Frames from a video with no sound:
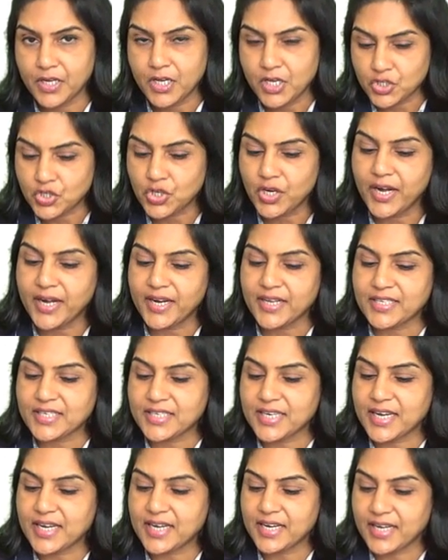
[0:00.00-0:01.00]
So let us
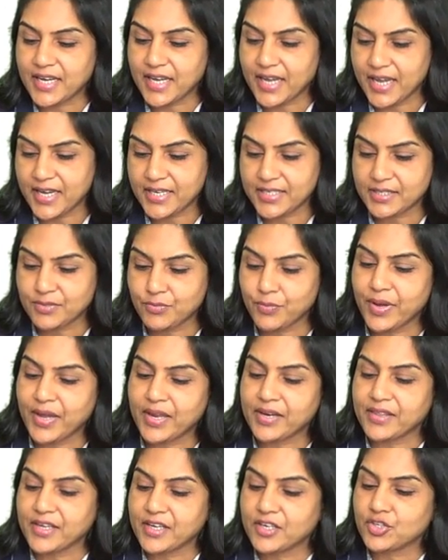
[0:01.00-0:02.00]
take a case where
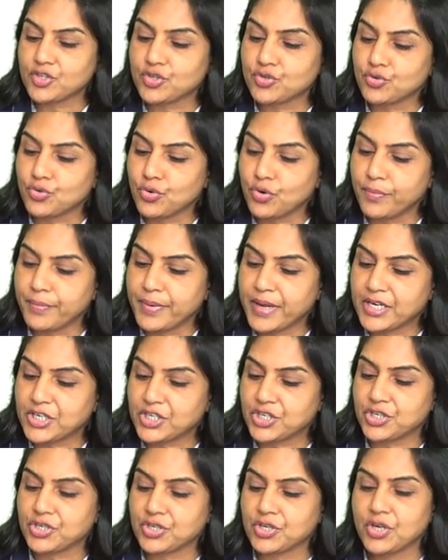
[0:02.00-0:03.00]
there is no
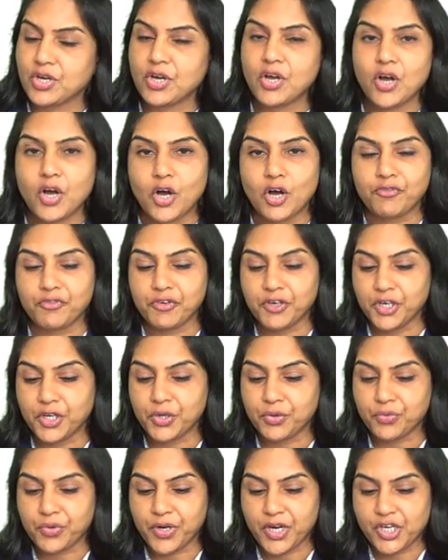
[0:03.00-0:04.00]
mention of a
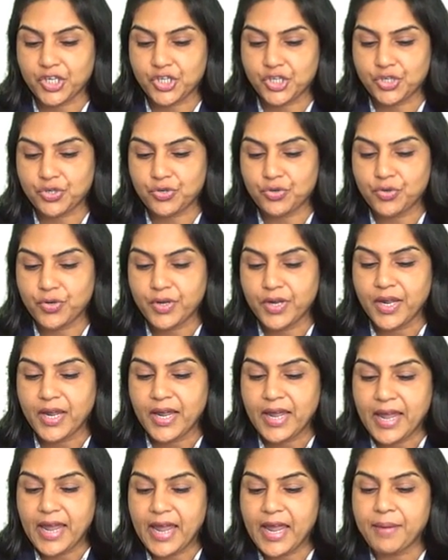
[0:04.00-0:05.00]
new ratio.
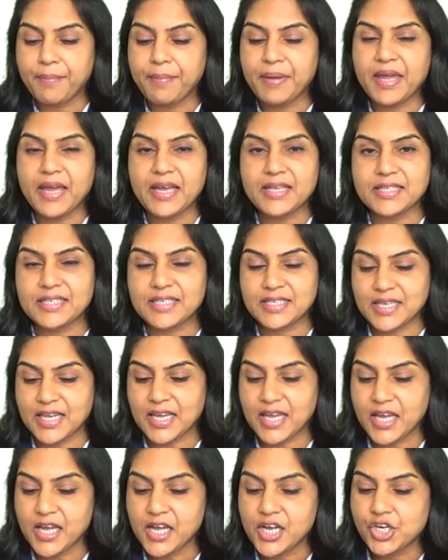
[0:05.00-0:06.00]
A, B and
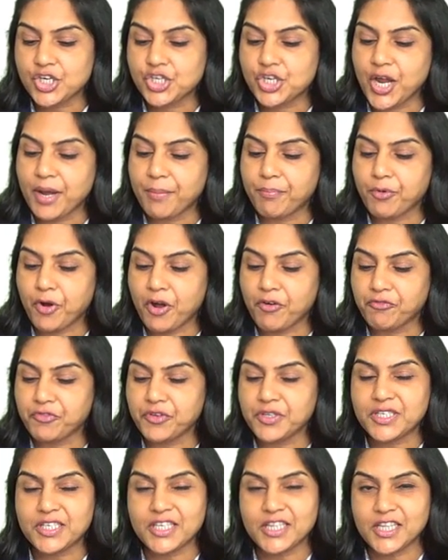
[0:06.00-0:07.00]
C share
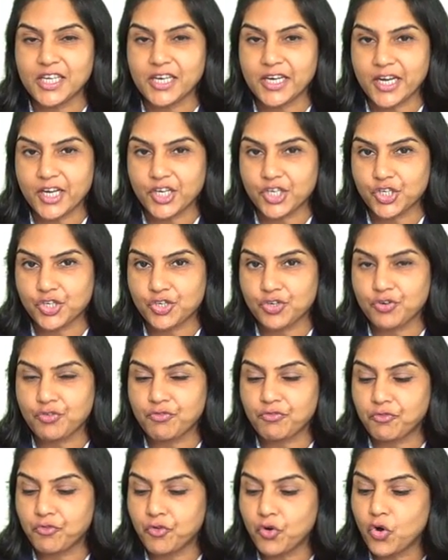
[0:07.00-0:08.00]
profits in the ratio
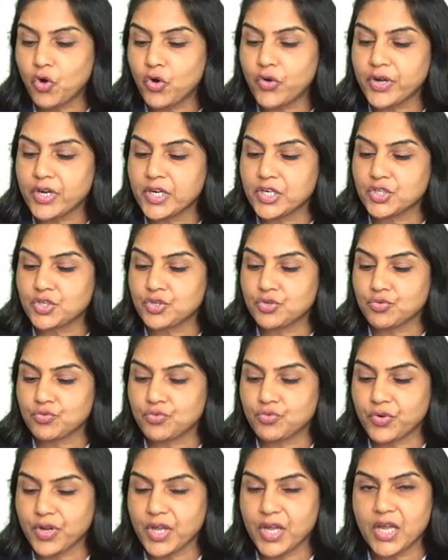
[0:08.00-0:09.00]
4 is to
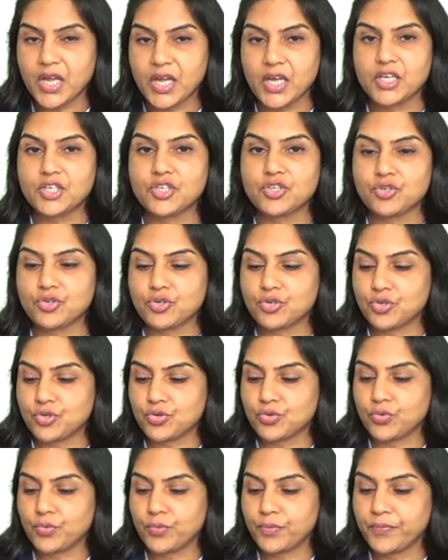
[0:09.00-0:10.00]
3 is to
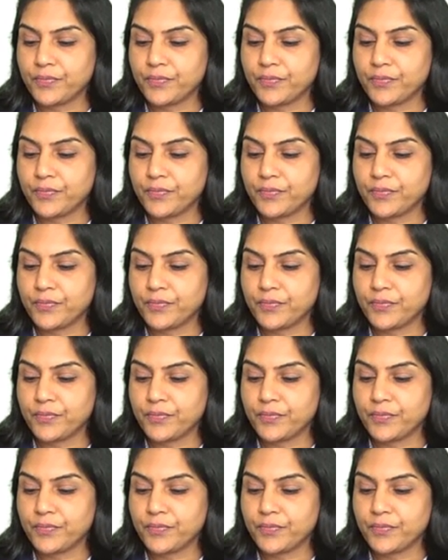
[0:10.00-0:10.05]
2.